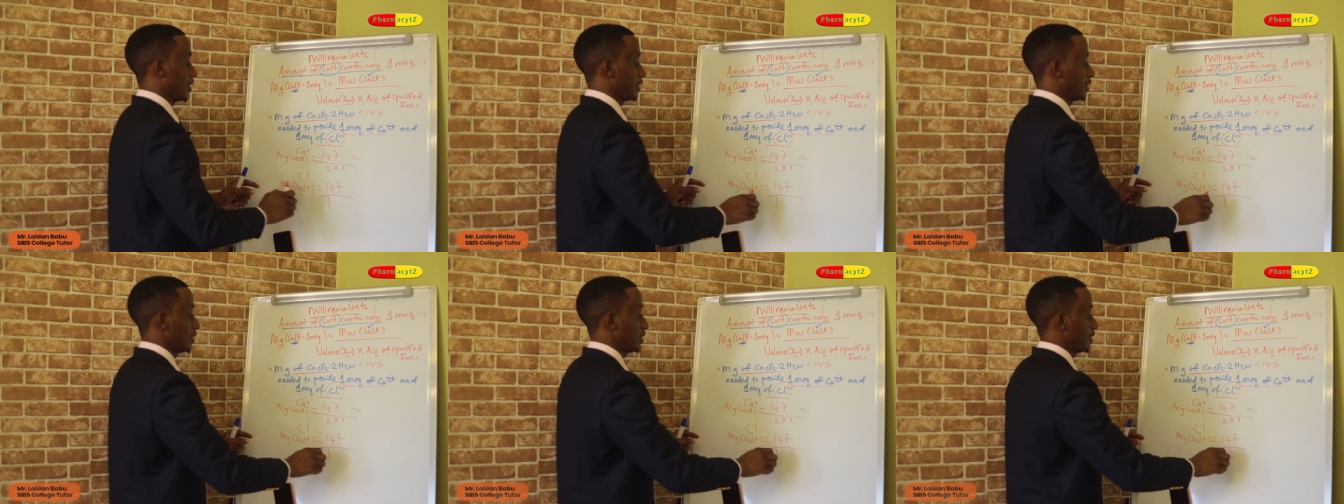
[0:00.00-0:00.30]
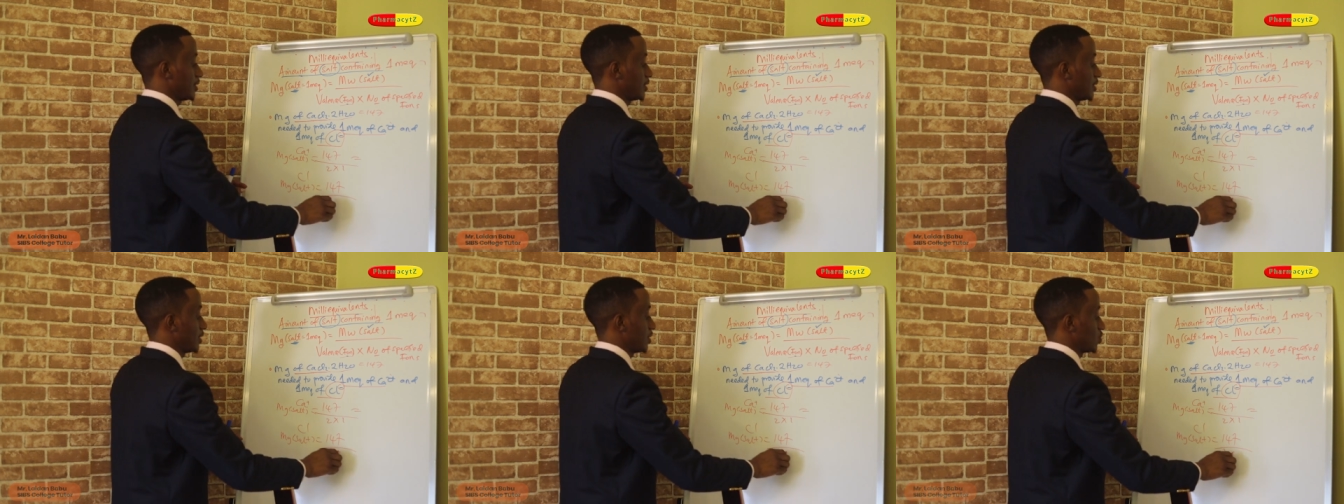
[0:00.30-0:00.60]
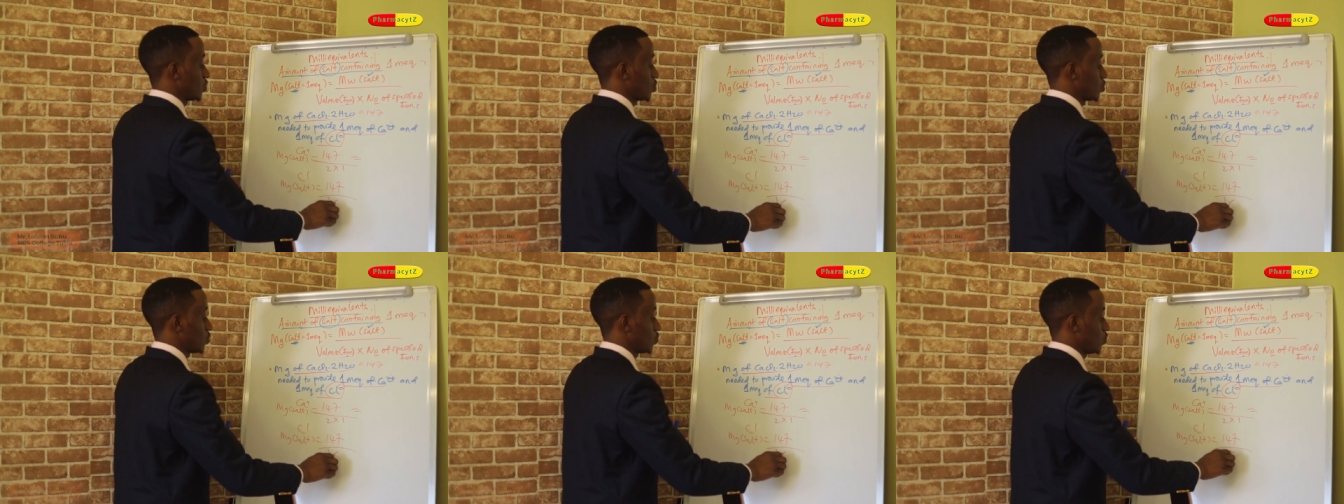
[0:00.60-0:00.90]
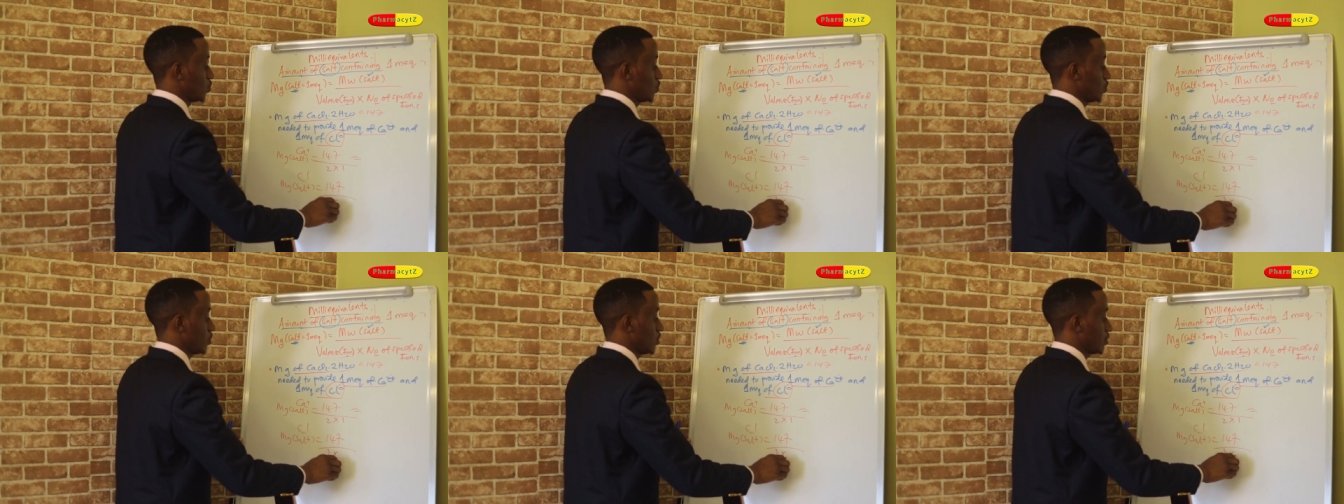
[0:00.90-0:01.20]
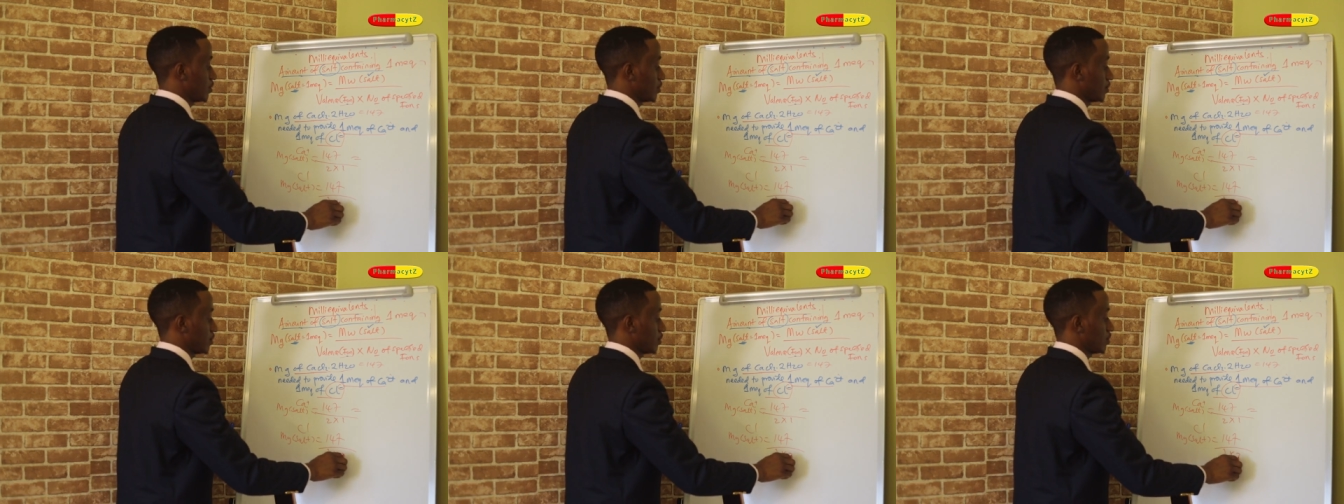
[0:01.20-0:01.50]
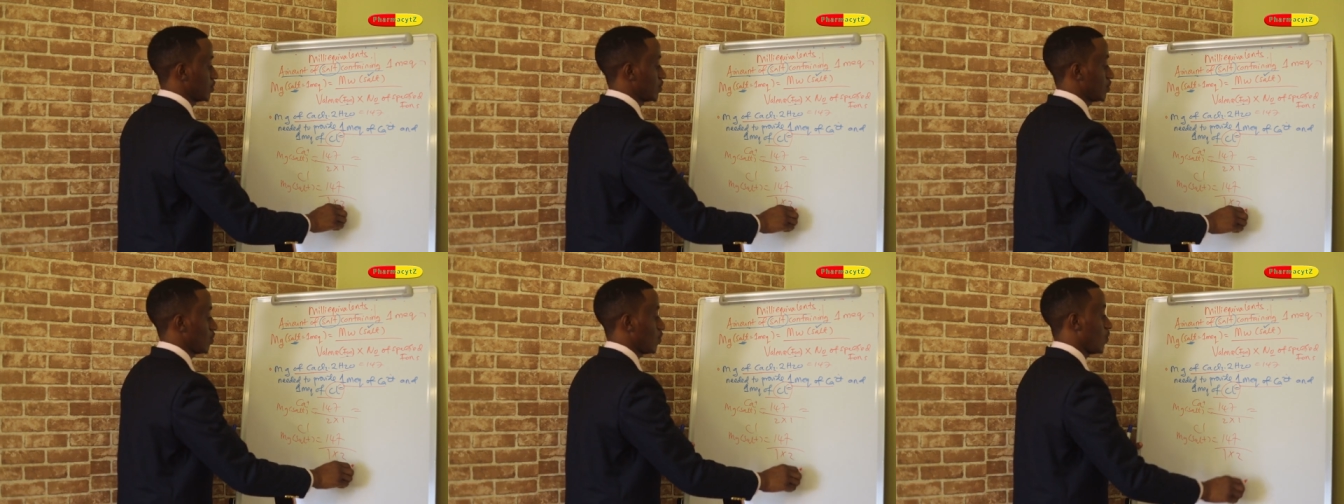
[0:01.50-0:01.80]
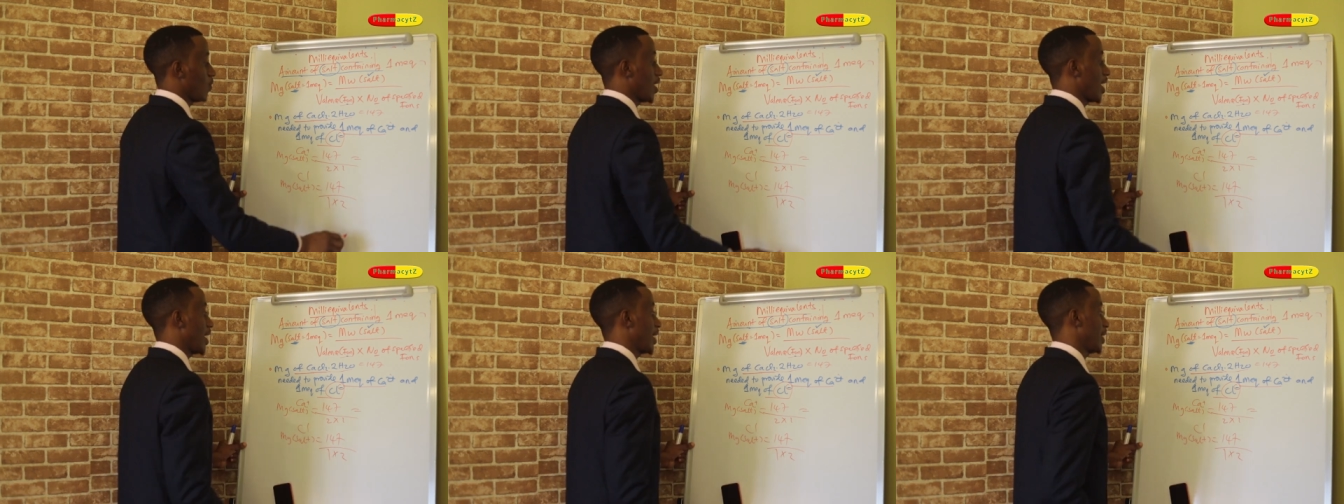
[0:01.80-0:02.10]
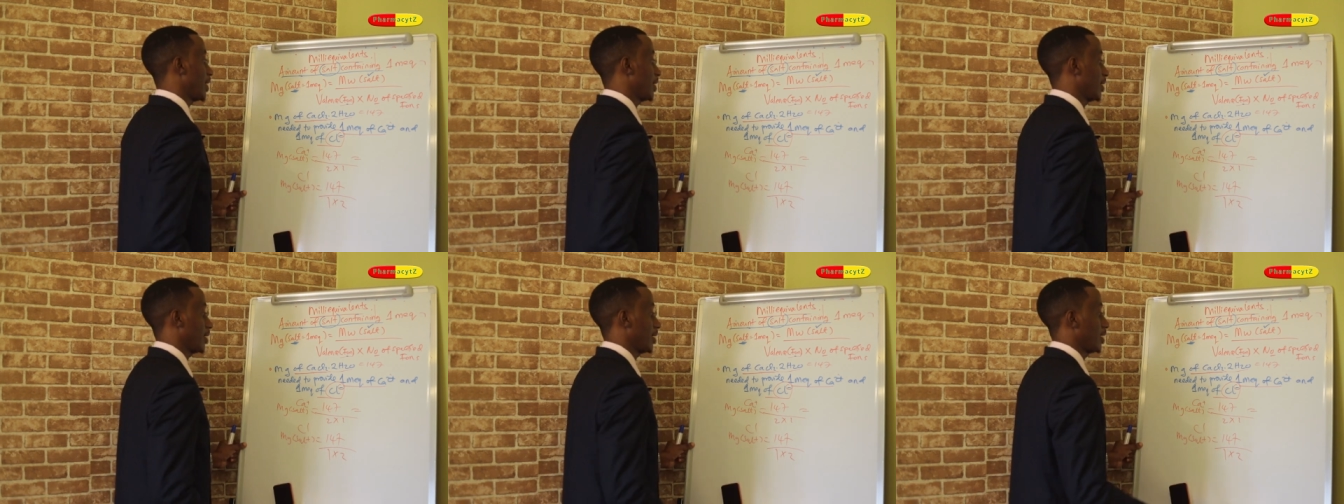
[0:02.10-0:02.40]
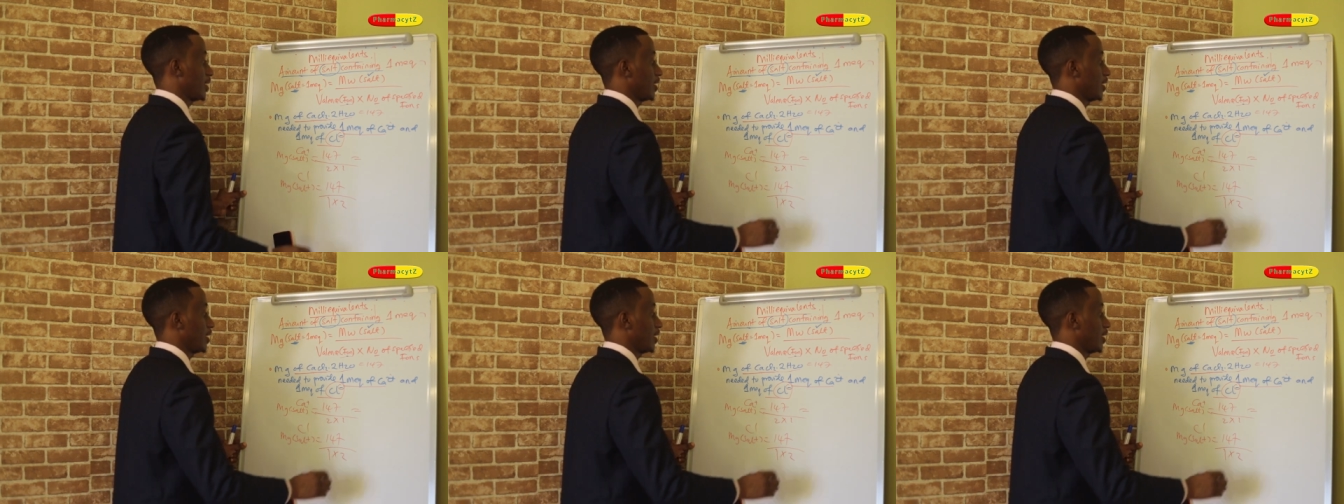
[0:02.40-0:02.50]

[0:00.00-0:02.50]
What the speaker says: this is 2. Why?